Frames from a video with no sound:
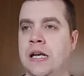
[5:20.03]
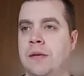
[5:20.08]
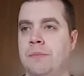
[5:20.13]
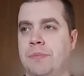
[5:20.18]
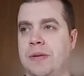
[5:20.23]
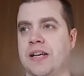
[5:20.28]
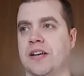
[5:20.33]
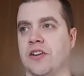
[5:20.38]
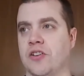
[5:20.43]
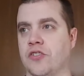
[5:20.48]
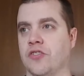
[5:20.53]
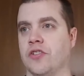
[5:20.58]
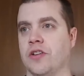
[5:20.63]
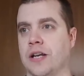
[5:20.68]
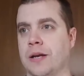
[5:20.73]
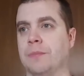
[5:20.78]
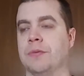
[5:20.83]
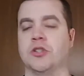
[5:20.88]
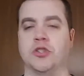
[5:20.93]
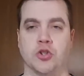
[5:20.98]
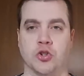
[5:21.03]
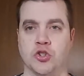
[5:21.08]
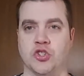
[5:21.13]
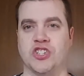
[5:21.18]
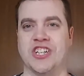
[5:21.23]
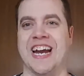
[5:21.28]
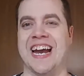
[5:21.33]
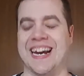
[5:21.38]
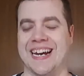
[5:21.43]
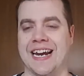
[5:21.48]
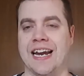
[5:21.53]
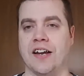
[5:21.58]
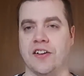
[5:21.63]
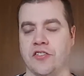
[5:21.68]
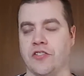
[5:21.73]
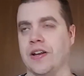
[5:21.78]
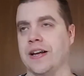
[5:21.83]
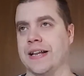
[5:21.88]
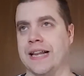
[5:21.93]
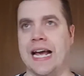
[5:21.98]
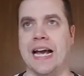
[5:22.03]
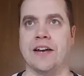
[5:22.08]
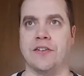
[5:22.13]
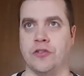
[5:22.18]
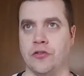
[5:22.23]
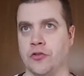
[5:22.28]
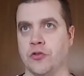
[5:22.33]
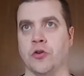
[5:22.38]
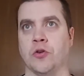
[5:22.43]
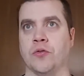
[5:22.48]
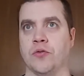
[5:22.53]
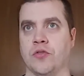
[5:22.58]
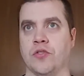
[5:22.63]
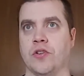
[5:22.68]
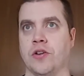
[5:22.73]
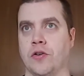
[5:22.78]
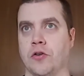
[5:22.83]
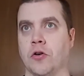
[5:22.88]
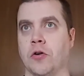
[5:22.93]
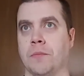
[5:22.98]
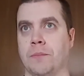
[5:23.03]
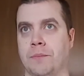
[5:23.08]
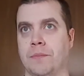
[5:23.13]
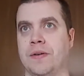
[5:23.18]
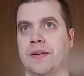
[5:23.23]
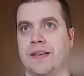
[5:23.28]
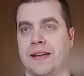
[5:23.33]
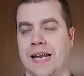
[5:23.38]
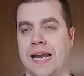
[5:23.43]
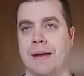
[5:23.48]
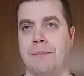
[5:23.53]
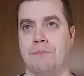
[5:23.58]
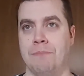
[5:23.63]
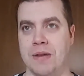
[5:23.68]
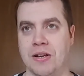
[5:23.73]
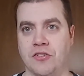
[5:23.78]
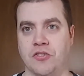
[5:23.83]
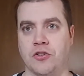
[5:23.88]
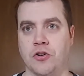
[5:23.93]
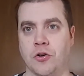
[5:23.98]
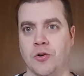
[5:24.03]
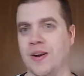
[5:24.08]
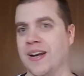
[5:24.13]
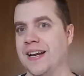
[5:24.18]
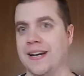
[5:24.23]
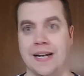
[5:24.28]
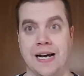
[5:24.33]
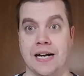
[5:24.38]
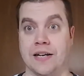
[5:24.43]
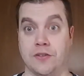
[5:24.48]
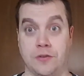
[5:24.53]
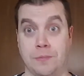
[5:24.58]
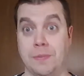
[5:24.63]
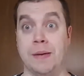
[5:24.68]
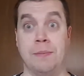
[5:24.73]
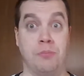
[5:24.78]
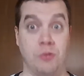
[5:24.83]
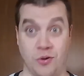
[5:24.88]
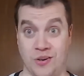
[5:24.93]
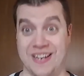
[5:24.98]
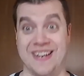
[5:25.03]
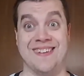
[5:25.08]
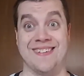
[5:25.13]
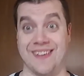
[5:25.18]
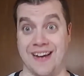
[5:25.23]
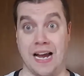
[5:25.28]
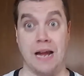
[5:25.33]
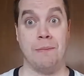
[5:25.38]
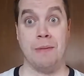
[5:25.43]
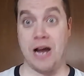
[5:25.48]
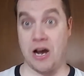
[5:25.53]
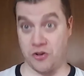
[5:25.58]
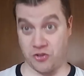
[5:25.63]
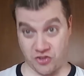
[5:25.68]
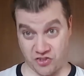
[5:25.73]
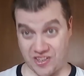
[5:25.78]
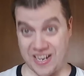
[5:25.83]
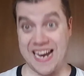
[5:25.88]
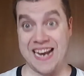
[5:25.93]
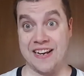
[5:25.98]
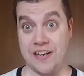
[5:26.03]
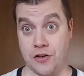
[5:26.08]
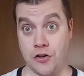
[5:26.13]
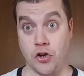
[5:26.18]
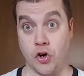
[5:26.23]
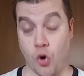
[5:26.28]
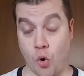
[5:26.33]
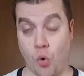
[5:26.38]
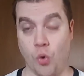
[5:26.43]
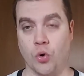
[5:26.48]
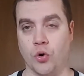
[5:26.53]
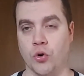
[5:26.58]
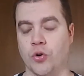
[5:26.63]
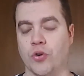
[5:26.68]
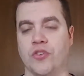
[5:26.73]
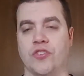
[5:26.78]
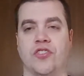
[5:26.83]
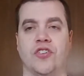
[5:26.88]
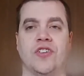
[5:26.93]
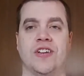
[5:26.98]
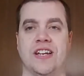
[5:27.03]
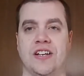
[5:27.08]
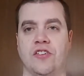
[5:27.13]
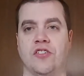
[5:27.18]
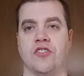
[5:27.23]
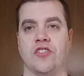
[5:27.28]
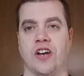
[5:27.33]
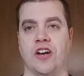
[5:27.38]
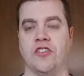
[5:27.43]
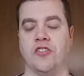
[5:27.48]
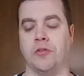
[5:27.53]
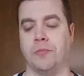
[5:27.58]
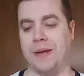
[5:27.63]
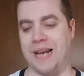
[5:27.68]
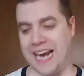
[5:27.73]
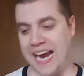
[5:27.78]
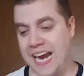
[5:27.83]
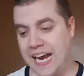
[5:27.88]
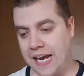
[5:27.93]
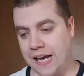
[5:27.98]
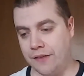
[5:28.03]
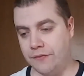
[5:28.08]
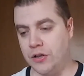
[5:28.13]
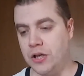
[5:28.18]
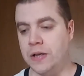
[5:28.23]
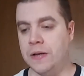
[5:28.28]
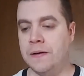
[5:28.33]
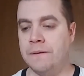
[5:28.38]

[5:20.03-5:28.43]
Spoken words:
because an immature jackass like that deserves the name Mr. and not to be put in timeout, stand in the corner until he decides to behave.